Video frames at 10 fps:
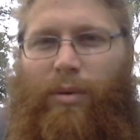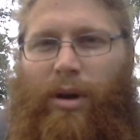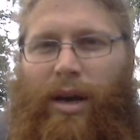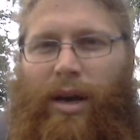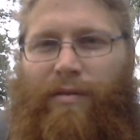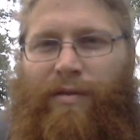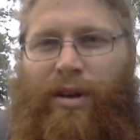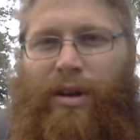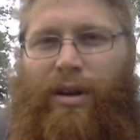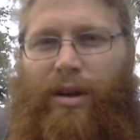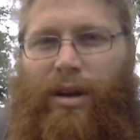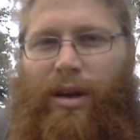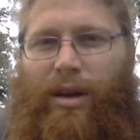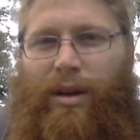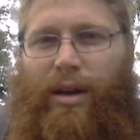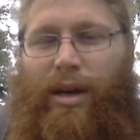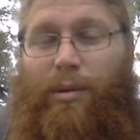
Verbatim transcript: We're going to have an